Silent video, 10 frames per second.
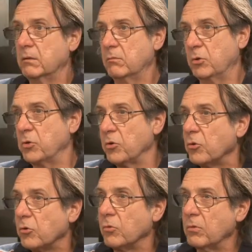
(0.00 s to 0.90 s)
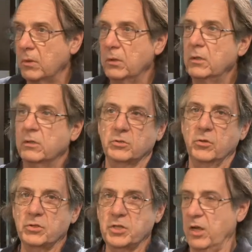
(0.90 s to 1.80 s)
What do you do? So
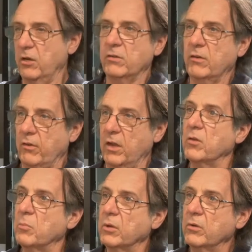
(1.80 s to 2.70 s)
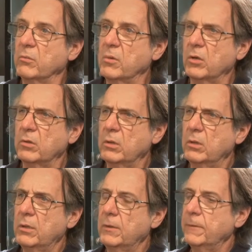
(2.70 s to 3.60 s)
the challenge is then to build a model
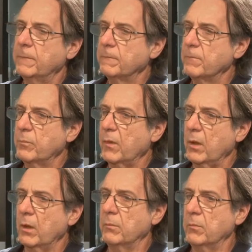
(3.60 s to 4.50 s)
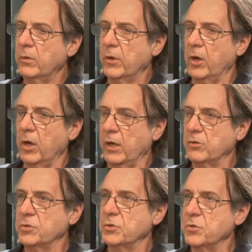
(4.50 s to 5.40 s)
that
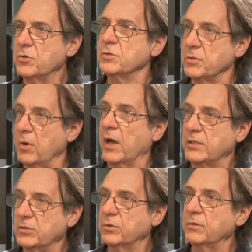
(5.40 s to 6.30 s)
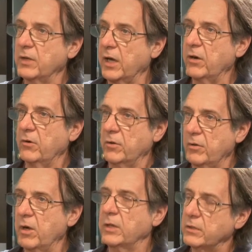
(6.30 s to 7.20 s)
allows you to use the right sort of data at the
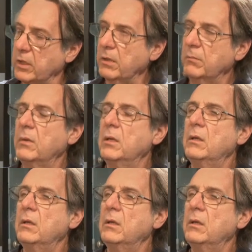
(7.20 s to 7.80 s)
right time.